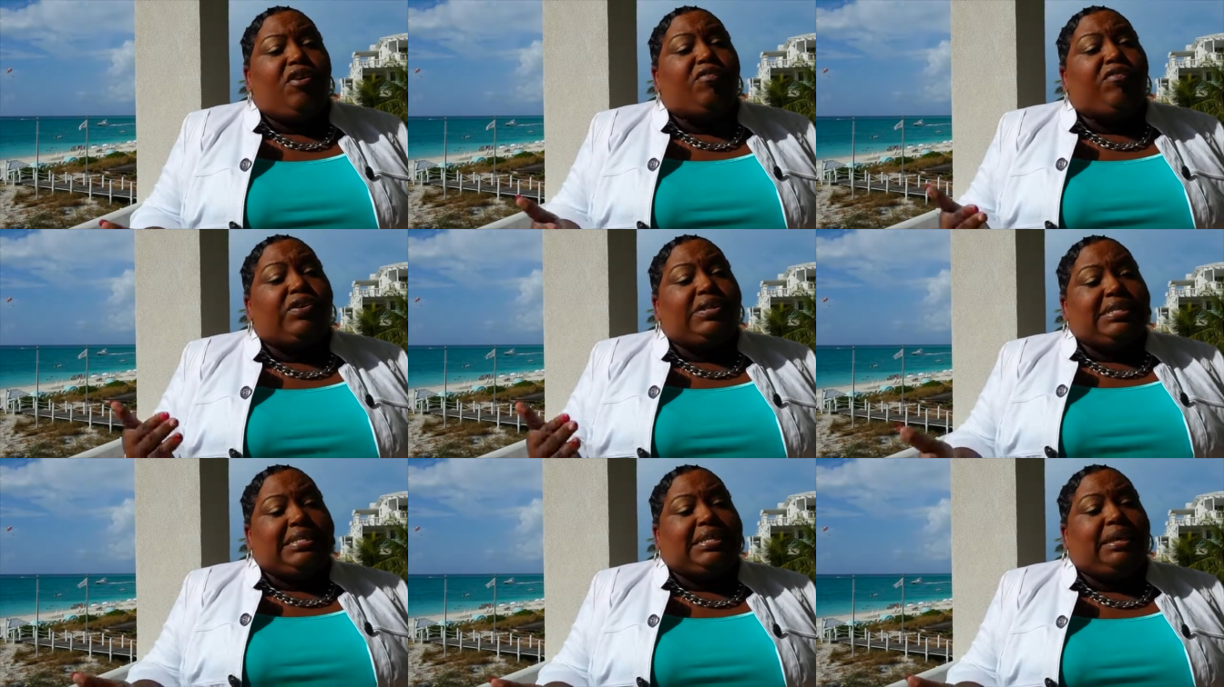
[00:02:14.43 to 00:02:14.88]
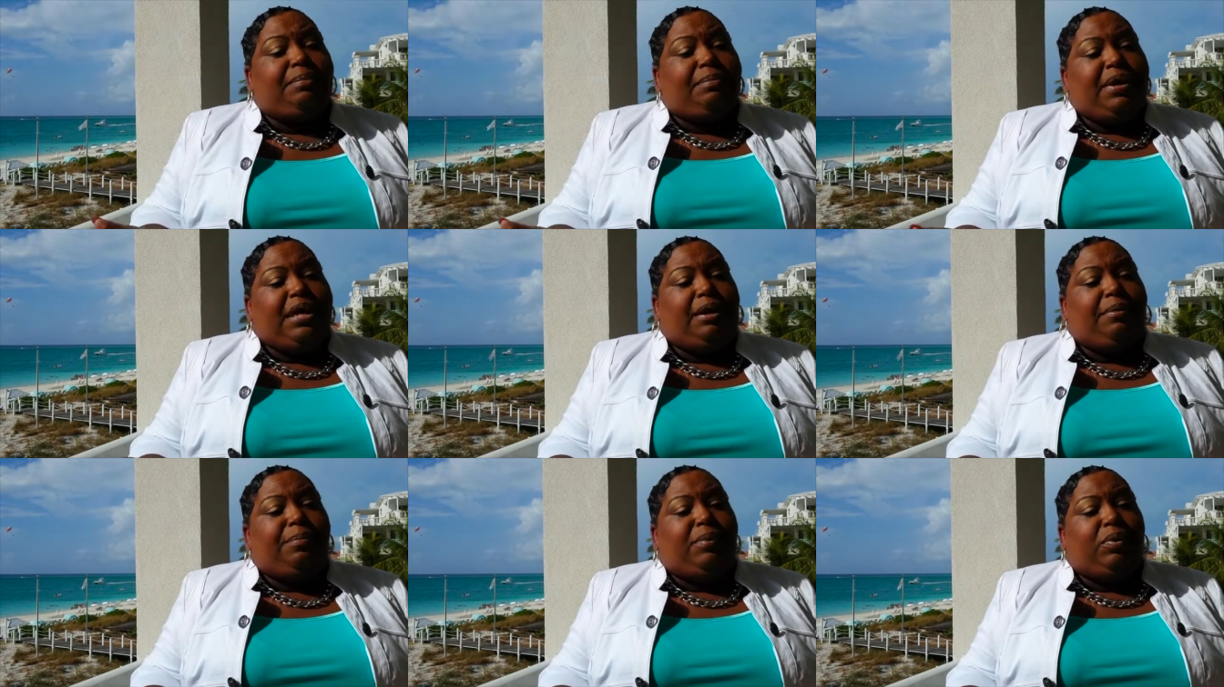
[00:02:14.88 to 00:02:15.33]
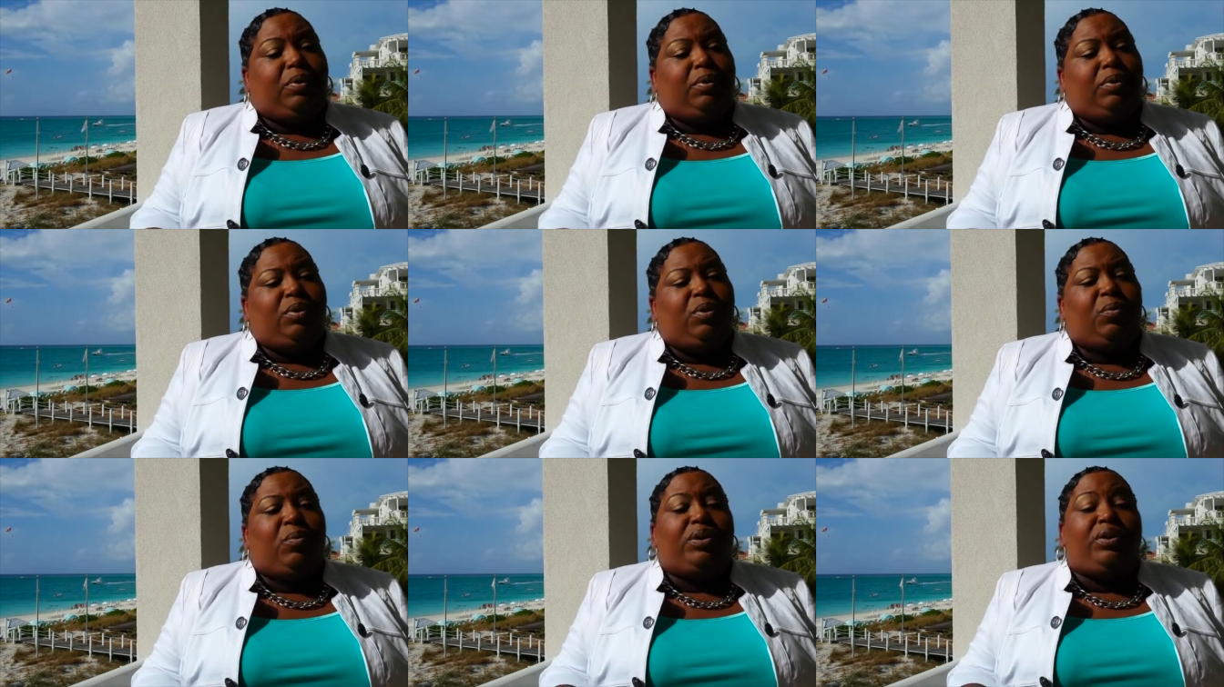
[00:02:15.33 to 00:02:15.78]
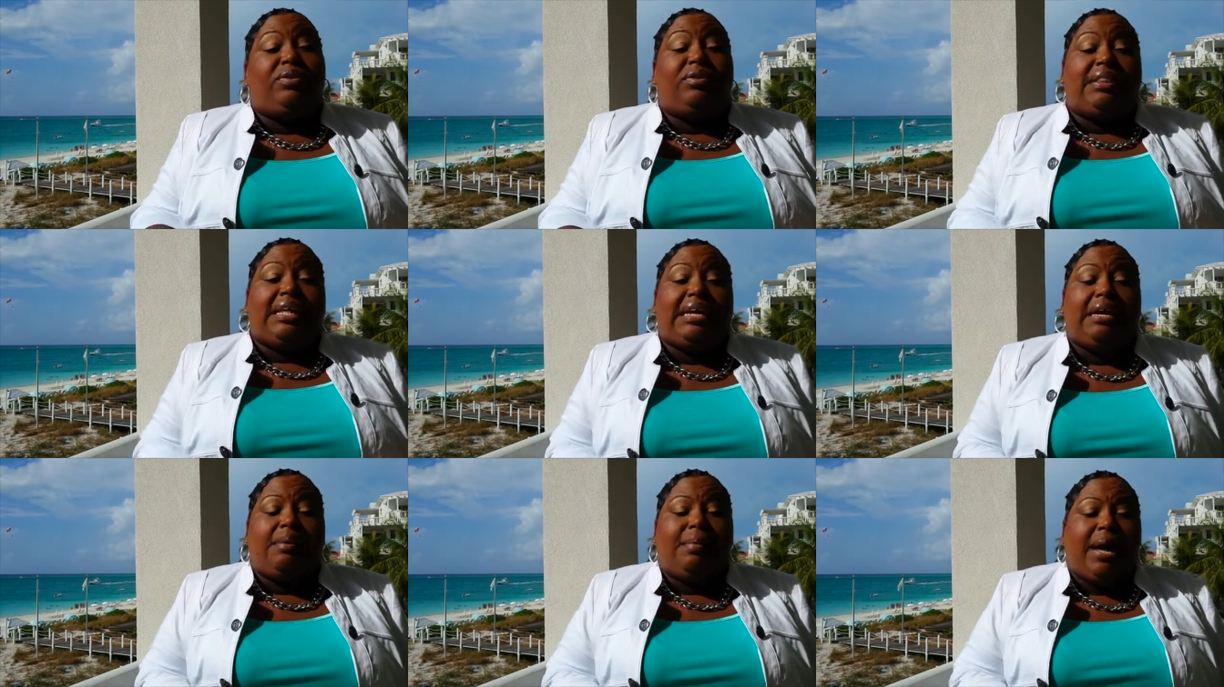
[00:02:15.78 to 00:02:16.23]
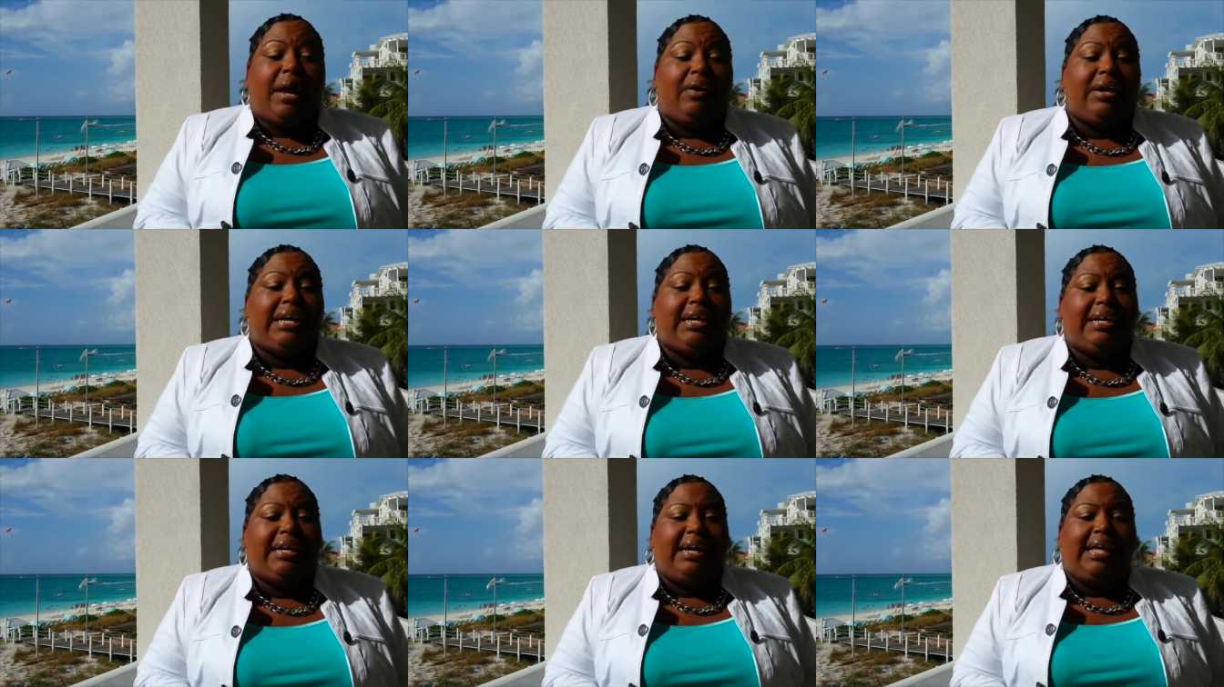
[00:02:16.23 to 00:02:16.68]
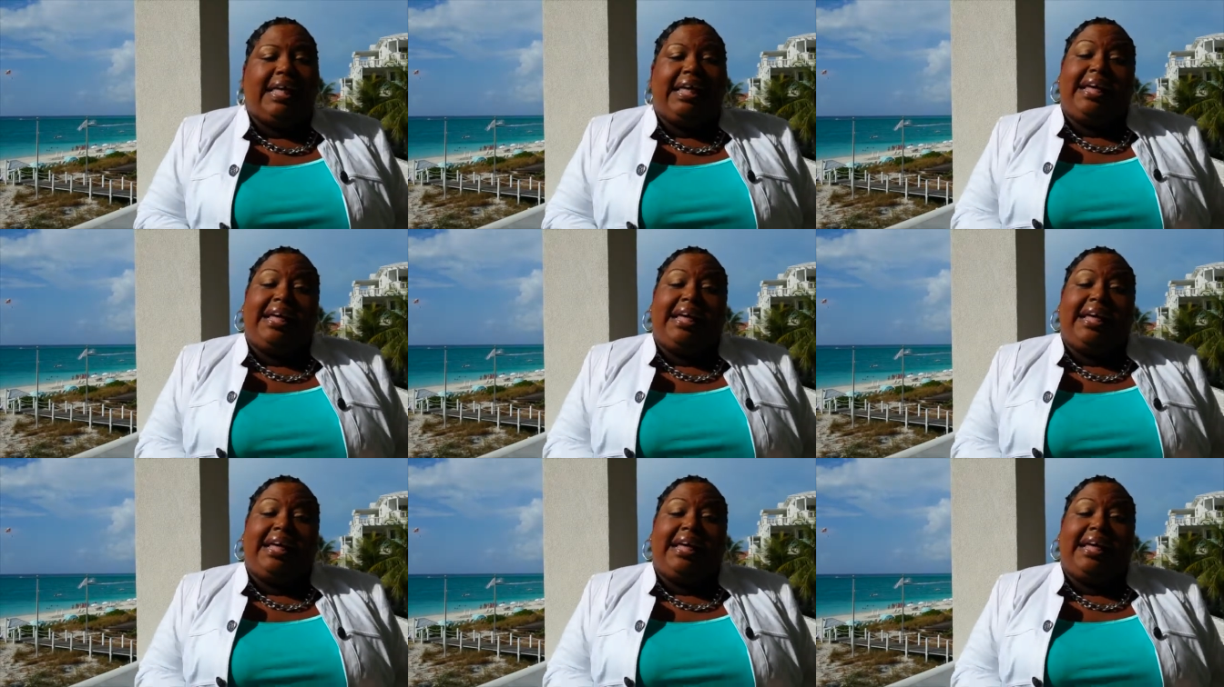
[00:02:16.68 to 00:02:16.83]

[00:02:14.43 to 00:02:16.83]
For some people, when you think about it,